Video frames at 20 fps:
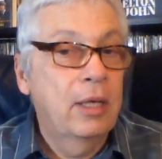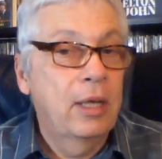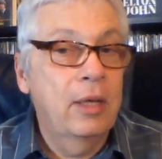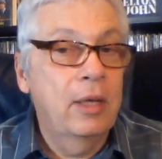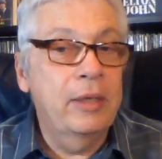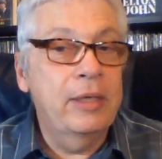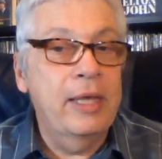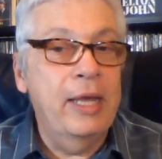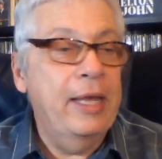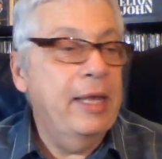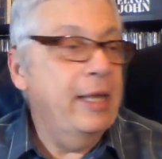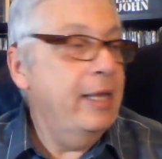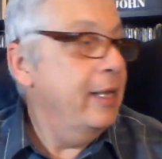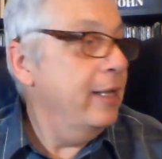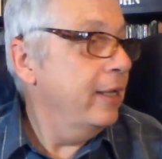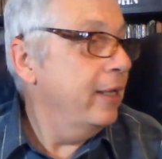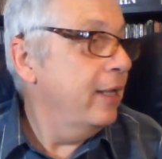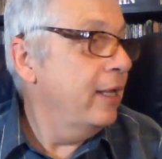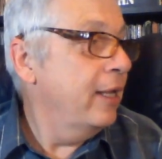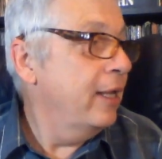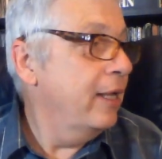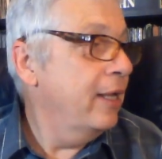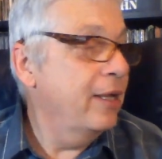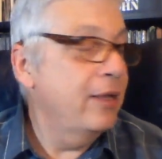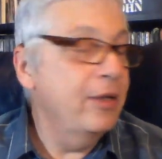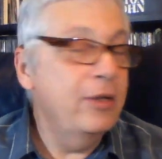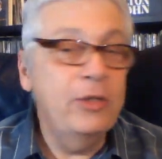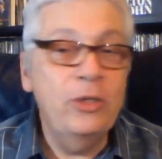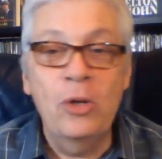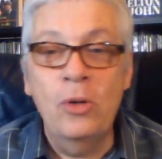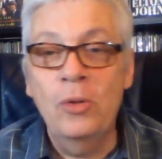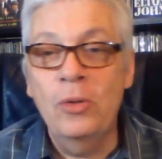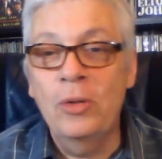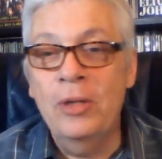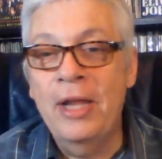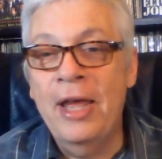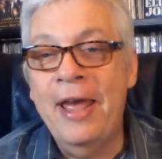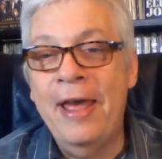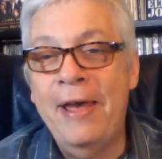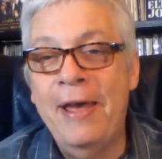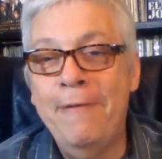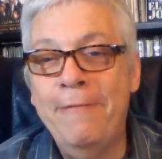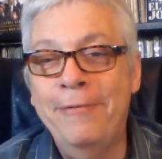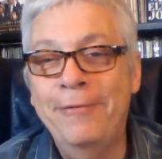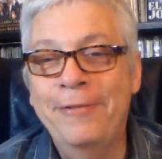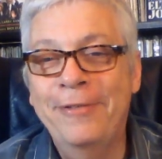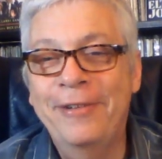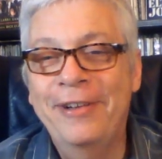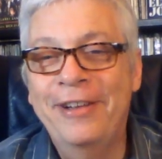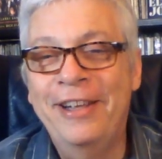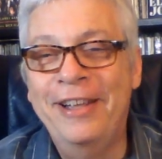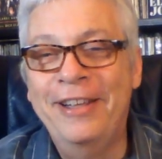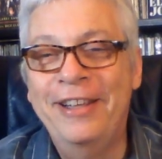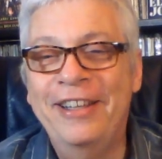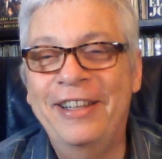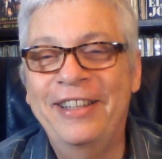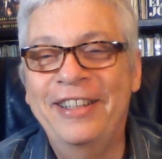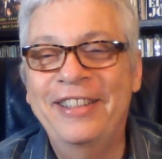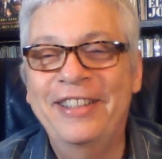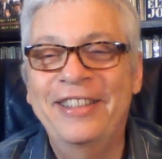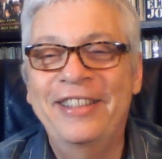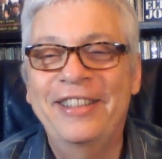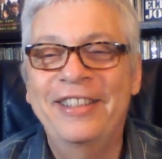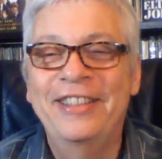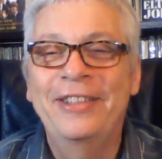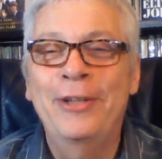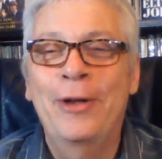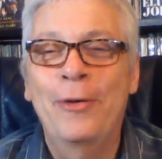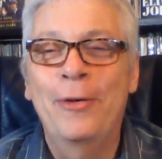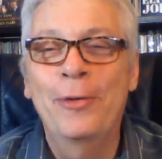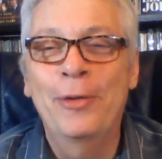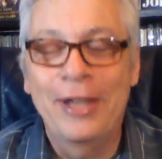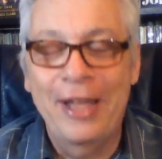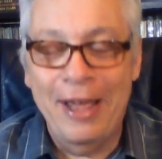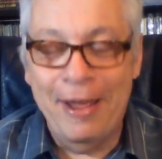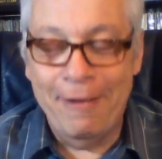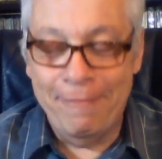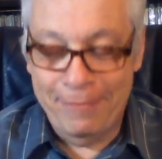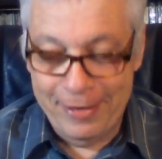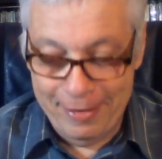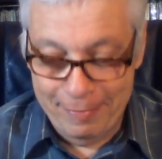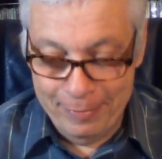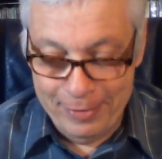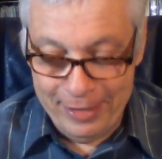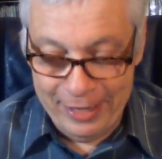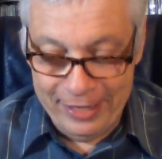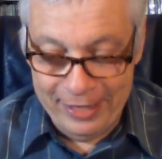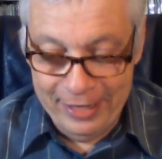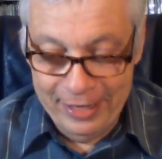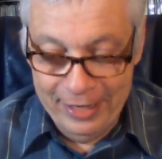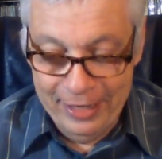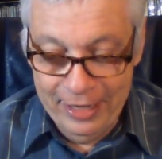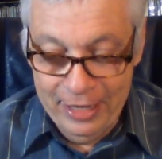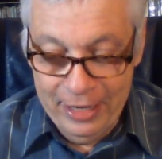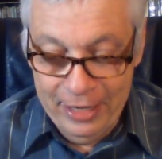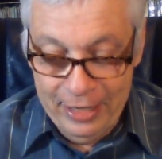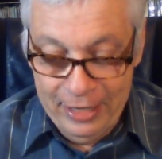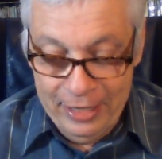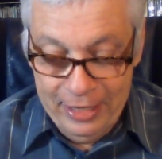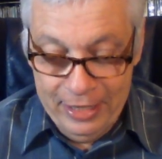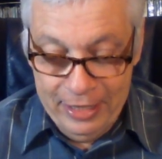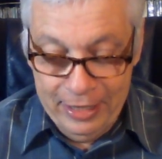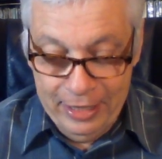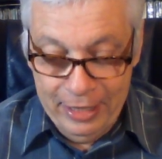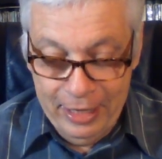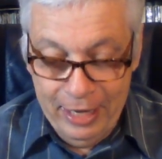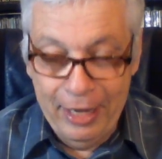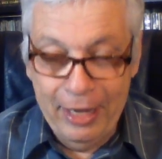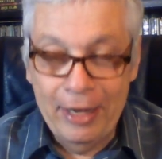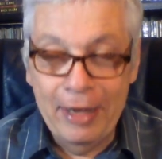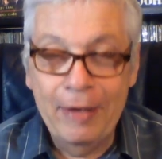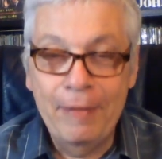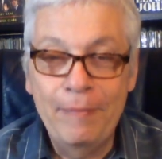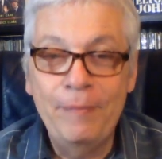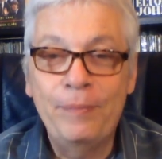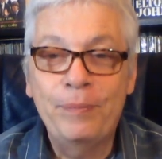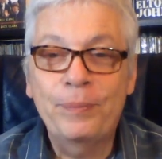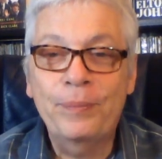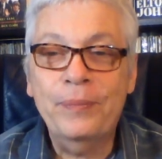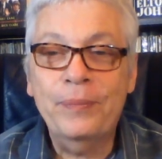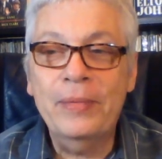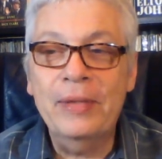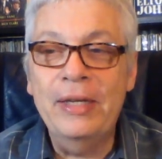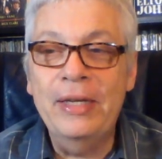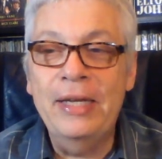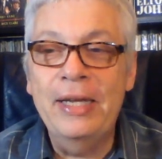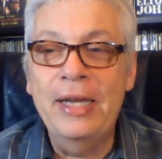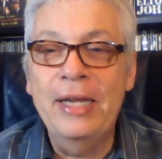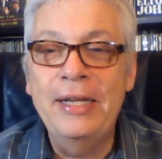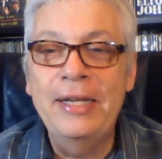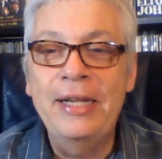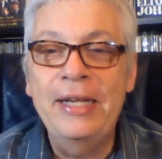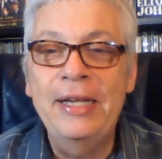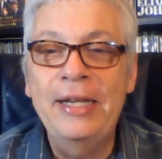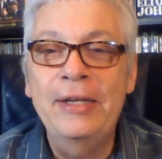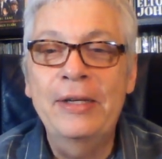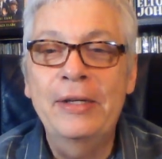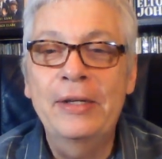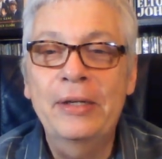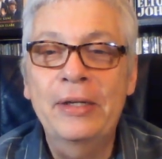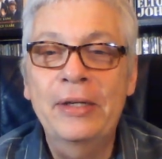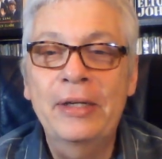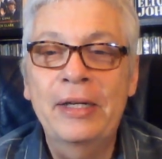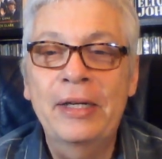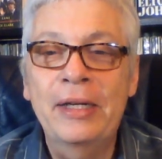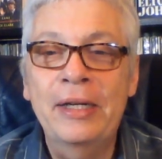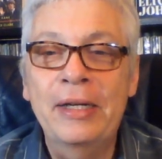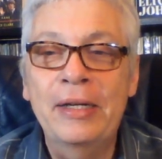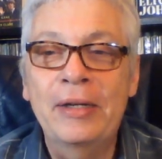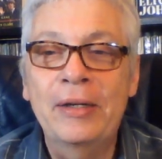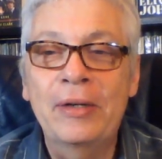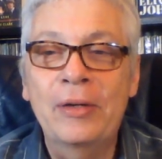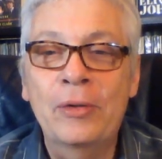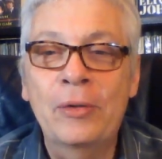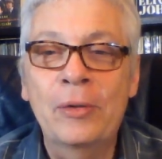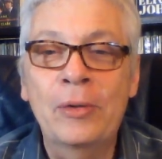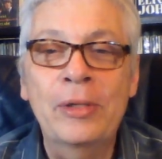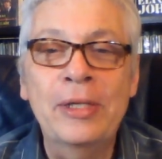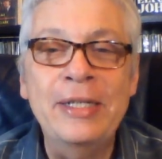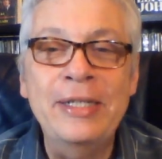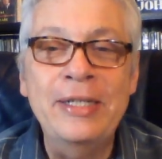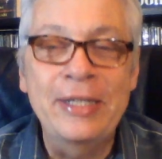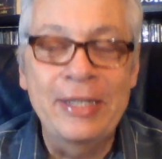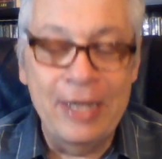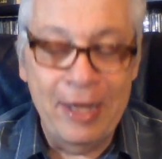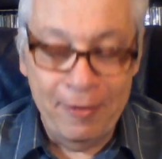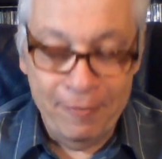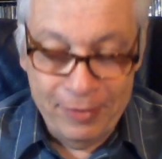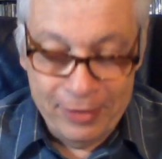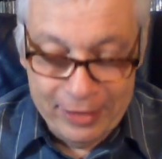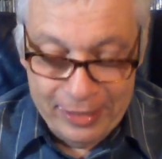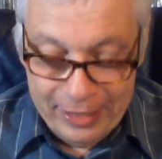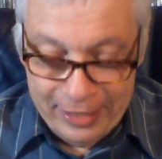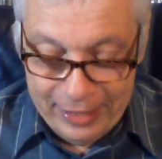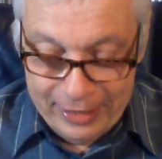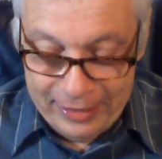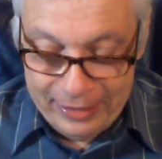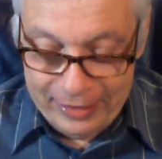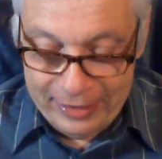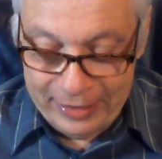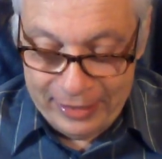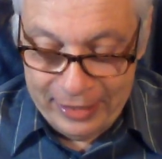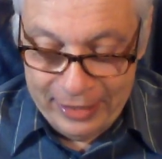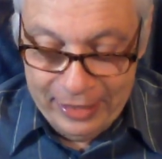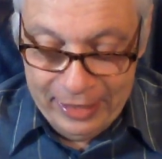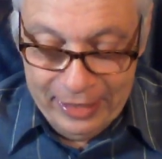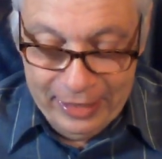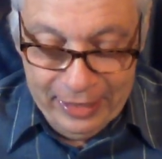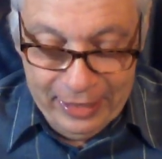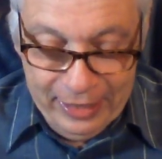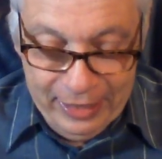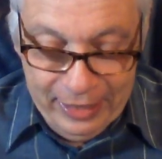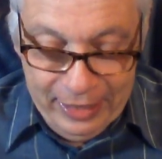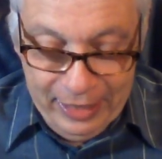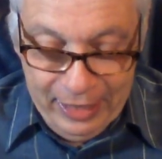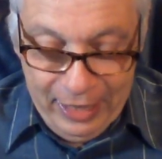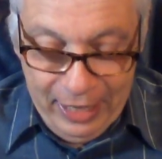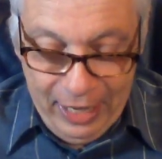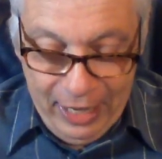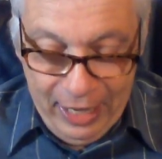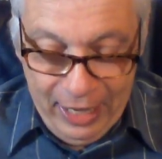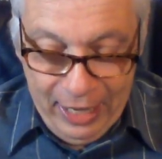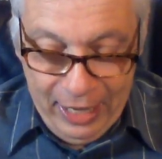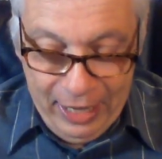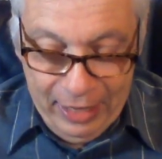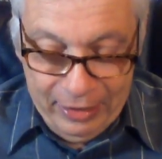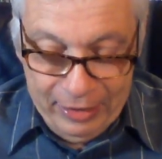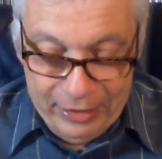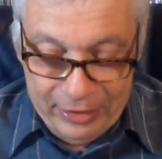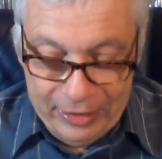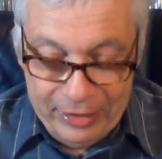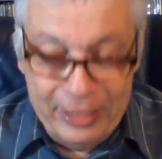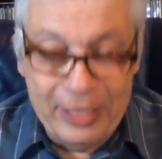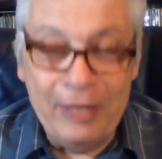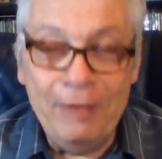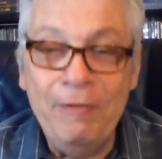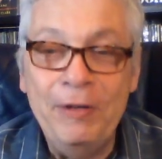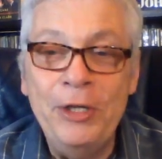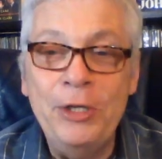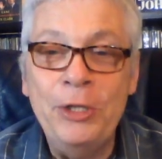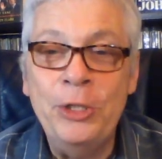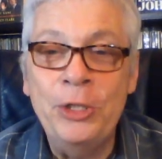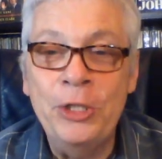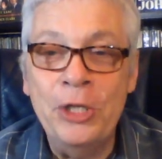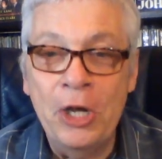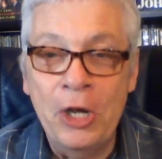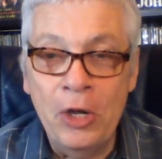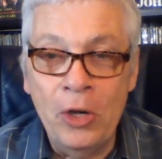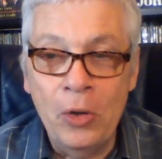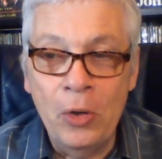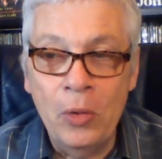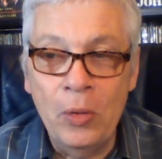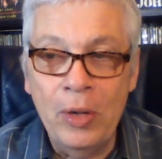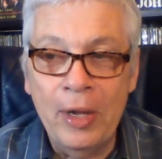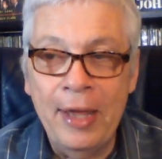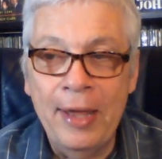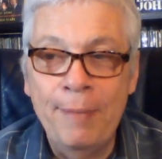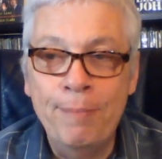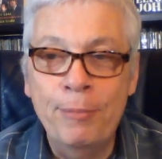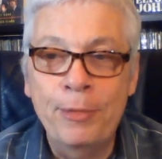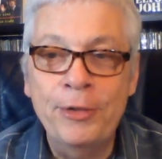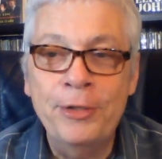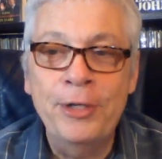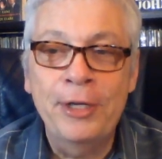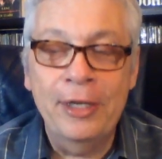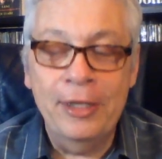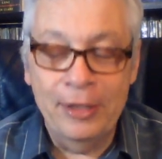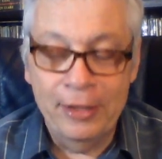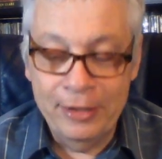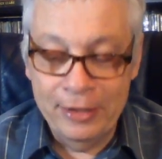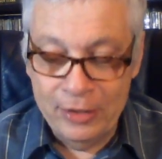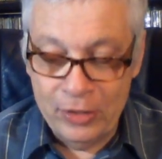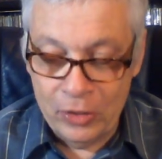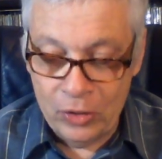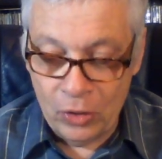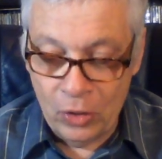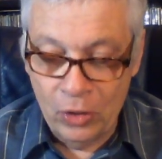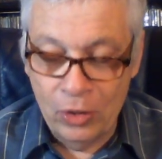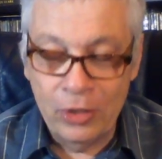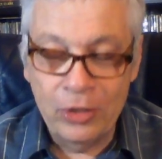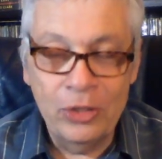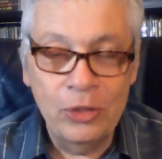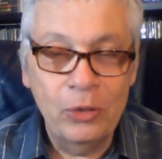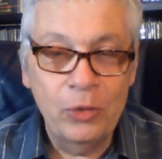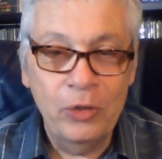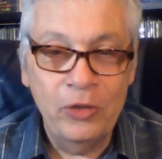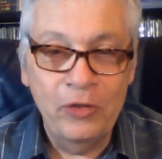Okay, don't laugh, don't laugh at me. Um, in the early '70s, this TV show and particularly this artist